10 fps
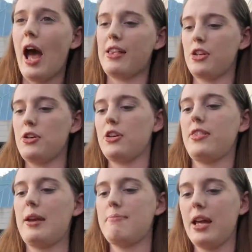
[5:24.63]
and so you
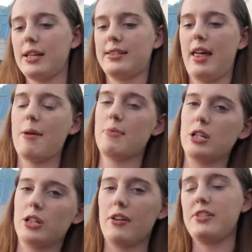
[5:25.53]
can then mix them
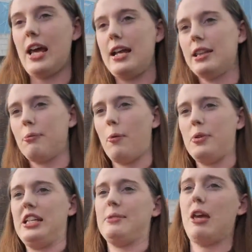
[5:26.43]
and kind of tailor the properties,